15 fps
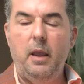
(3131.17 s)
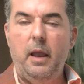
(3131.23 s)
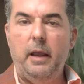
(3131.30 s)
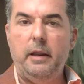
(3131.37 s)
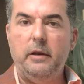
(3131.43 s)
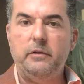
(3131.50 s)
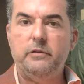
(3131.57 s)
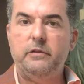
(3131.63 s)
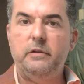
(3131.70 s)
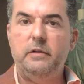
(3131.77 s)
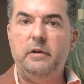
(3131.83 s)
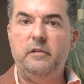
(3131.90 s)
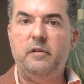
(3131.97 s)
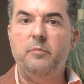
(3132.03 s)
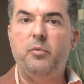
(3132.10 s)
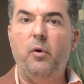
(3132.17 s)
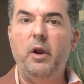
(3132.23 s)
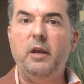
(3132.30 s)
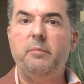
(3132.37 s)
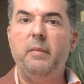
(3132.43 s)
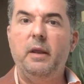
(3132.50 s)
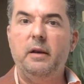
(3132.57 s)
I guess,
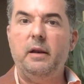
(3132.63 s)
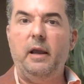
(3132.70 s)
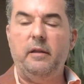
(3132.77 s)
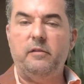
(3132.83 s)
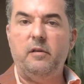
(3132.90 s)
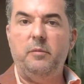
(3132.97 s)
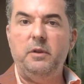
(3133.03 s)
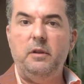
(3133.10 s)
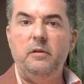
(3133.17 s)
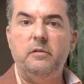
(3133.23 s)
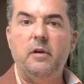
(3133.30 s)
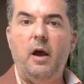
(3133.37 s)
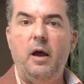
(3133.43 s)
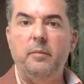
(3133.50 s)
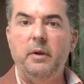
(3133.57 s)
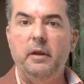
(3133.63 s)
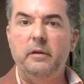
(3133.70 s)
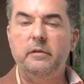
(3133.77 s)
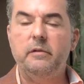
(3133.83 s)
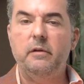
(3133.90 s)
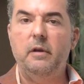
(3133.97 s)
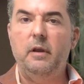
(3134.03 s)
disappointment at some of these
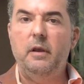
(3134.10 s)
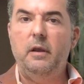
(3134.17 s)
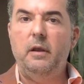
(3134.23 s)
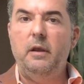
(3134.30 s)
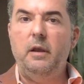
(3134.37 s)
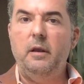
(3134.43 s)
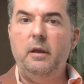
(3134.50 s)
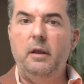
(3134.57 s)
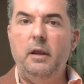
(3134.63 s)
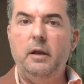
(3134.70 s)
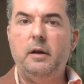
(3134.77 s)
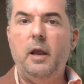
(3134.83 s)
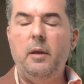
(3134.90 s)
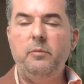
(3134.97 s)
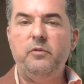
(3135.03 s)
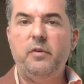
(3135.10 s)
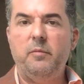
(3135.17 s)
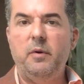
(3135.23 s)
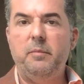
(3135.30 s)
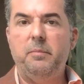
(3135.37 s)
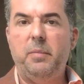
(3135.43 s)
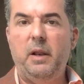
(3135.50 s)
comments. It comes from
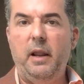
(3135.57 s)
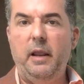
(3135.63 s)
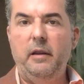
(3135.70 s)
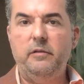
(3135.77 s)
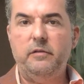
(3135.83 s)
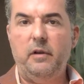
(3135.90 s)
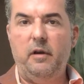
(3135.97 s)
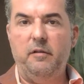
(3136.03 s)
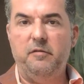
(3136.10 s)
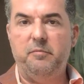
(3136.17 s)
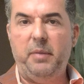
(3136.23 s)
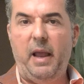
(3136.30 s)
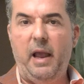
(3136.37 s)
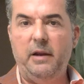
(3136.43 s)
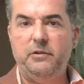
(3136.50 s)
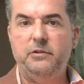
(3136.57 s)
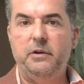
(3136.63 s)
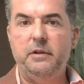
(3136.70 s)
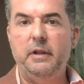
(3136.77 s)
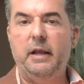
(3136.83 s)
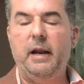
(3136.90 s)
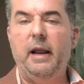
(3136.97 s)
a place of
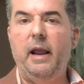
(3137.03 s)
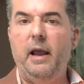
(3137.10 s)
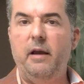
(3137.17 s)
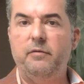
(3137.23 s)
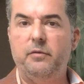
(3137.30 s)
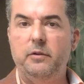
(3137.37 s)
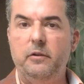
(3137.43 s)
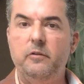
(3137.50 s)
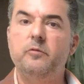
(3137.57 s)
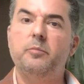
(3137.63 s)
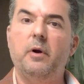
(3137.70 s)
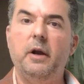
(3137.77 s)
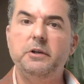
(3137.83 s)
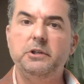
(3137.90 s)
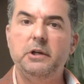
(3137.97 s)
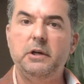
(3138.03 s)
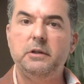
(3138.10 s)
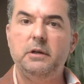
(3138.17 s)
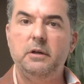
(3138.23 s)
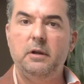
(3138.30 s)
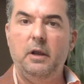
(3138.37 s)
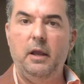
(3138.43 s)
passion that I have for this
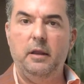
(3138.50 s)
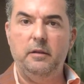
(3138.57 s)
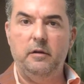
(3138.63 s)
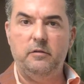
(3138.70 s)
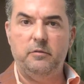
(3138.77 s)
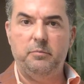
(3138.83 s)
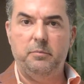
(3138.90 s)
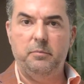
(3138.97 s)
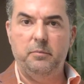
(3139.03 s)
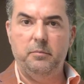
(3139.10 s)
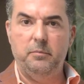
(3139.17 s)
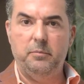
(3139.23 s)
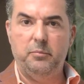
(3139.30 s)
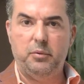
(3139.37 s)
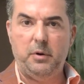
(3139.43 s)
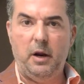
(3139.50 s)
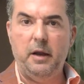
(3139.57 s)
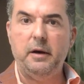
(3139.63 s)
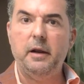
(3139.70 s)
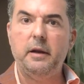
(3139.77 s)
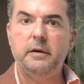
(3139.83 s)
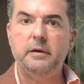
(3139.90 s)
project and this
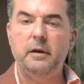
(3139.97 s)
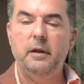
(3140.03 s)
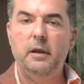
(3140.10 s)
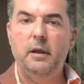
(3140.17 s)
product,